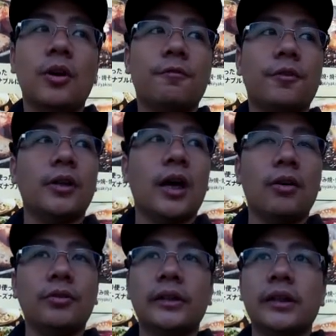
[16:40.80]
for now,
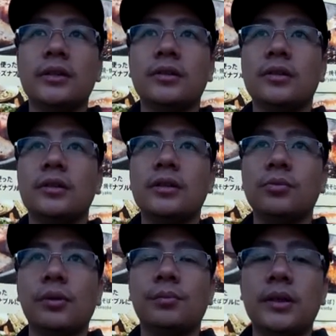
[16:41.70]
this
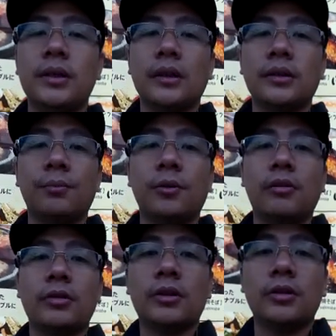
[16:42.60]
will be a
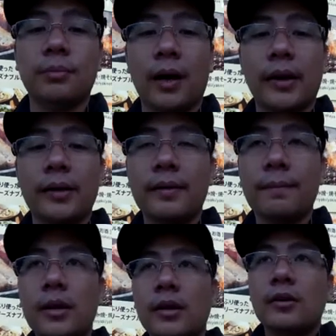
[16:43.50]
temporary goodbye
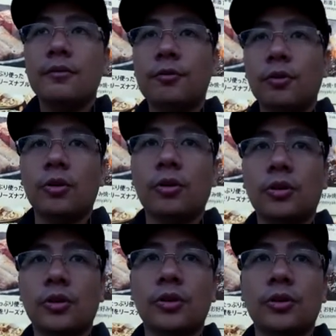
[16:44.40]

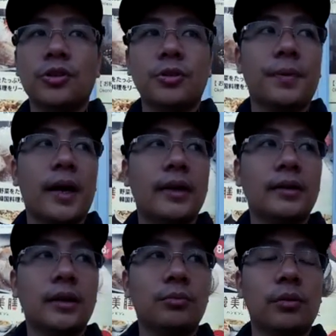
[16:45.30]
for Japan,
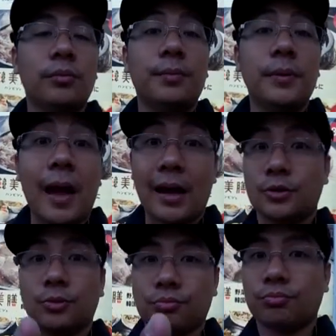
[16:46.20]
and we'll be back soon.